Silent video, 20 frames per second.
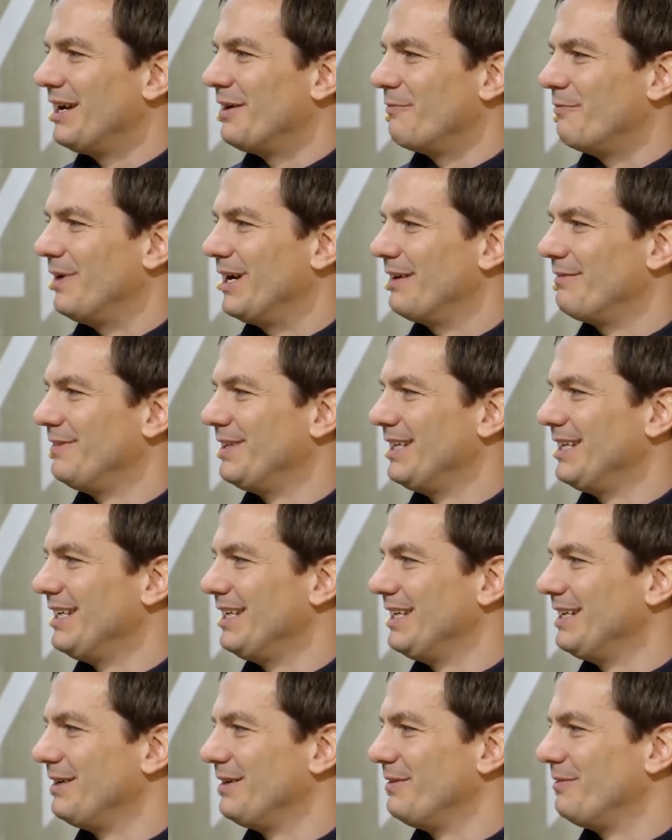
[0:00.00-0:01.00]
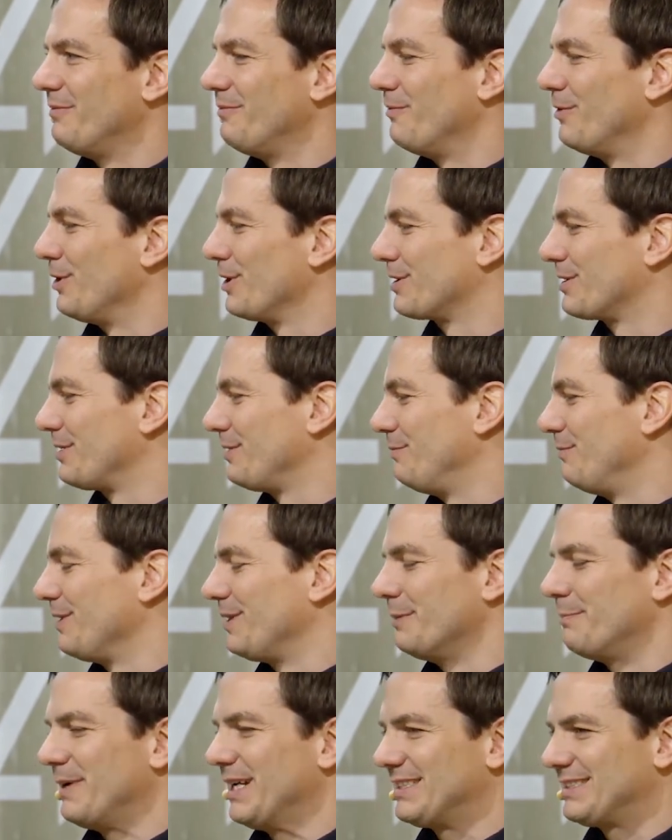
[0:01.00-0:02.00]
where we work with
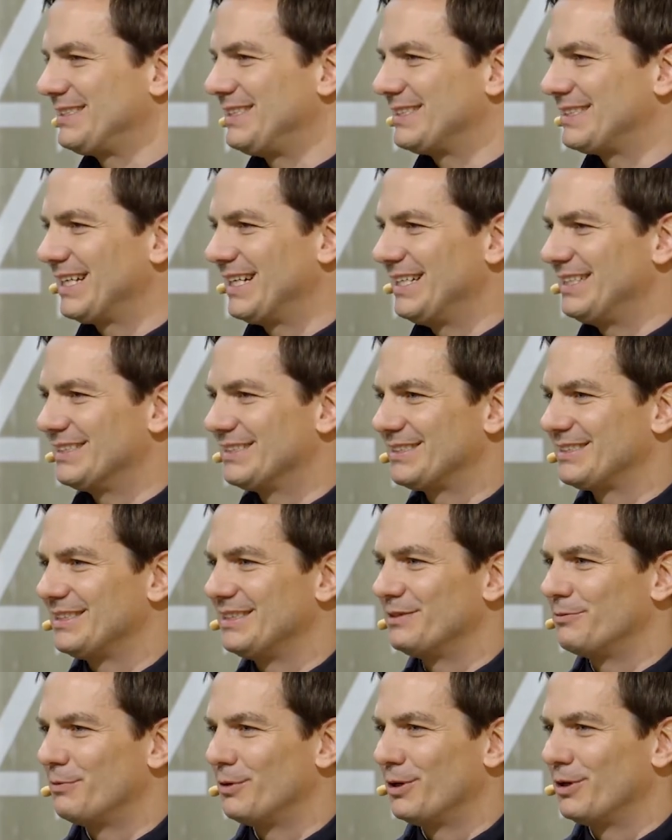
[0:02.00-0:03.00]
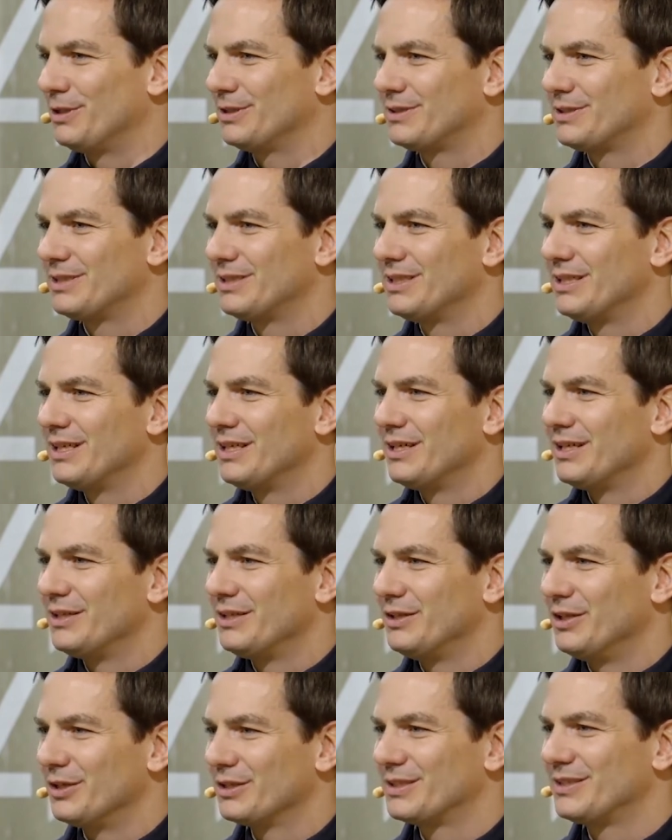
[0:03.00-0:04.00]
the best designers in the world,
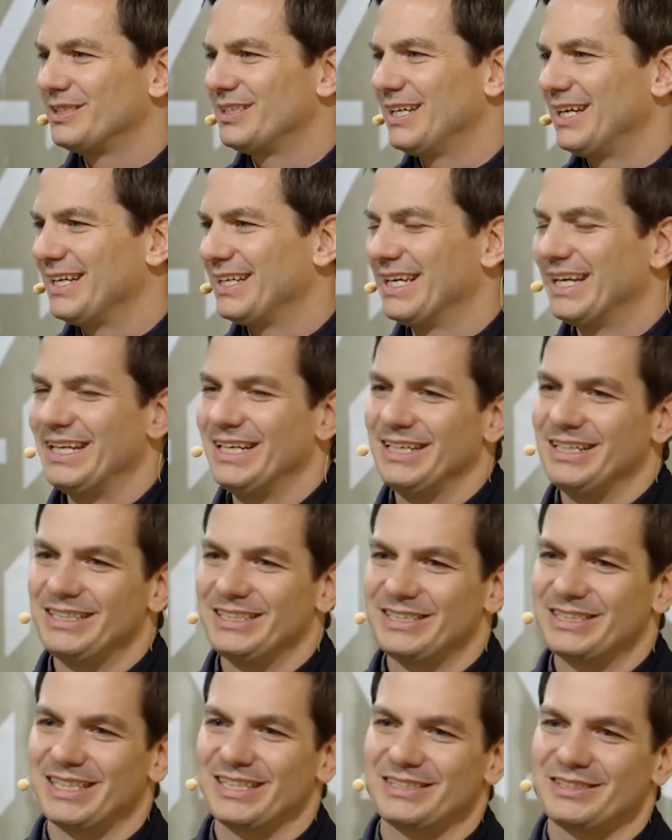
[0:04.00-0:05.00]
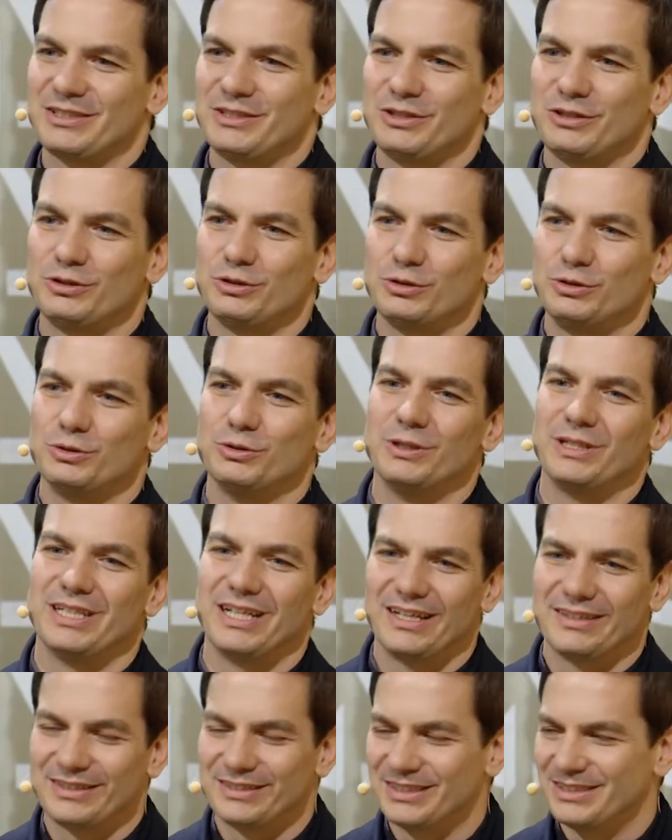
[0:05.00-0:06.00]
not again just to do
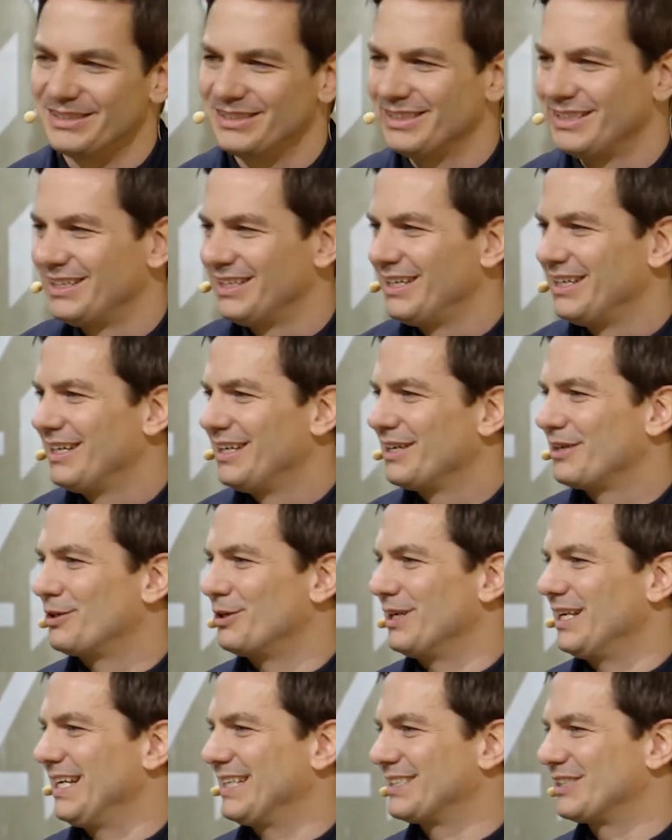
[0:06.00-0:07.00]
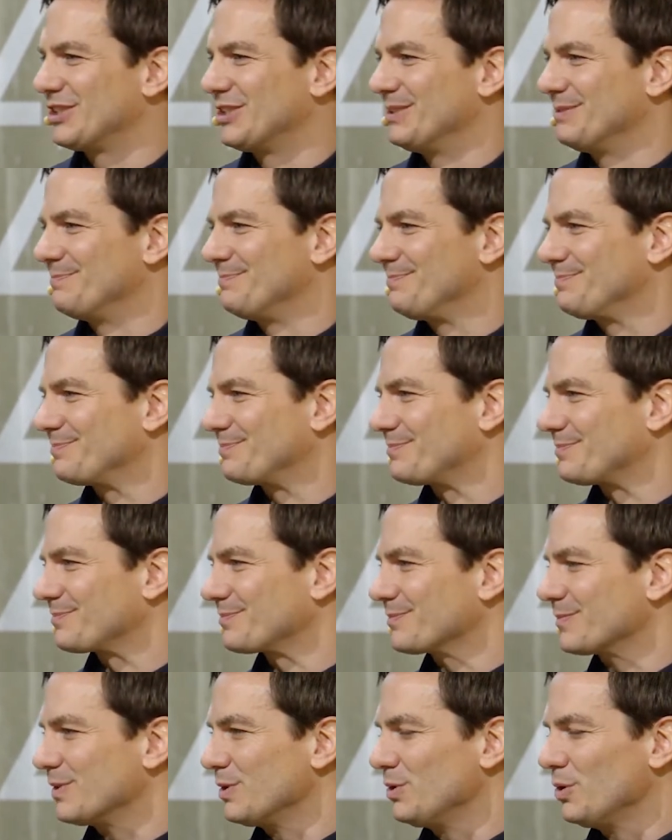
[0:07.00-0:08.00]
another collection
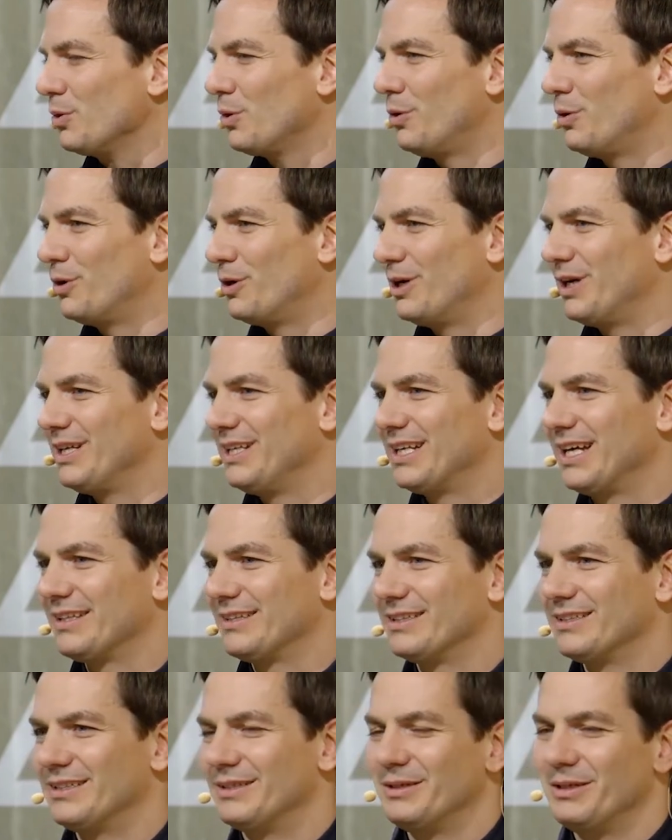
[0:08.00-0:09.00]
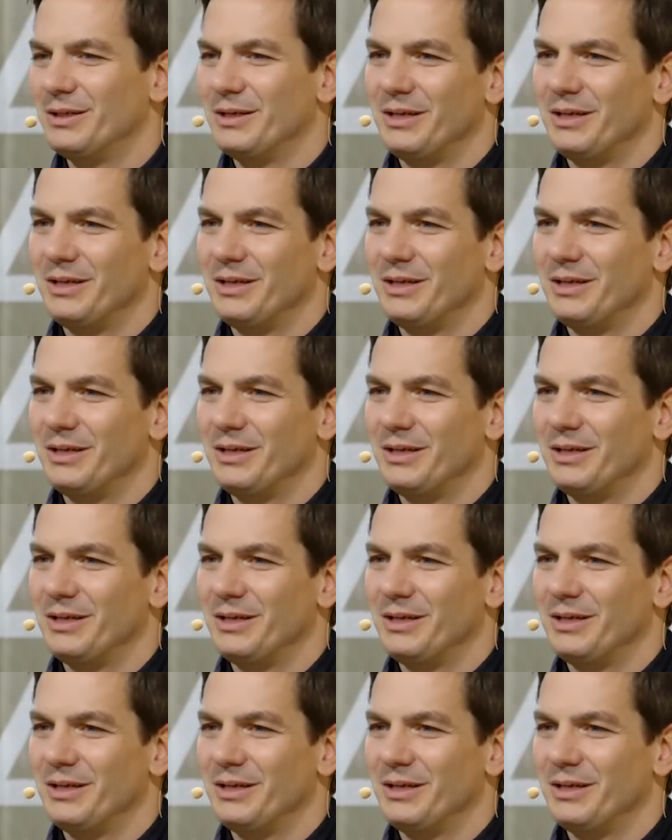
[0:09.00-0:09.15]
or another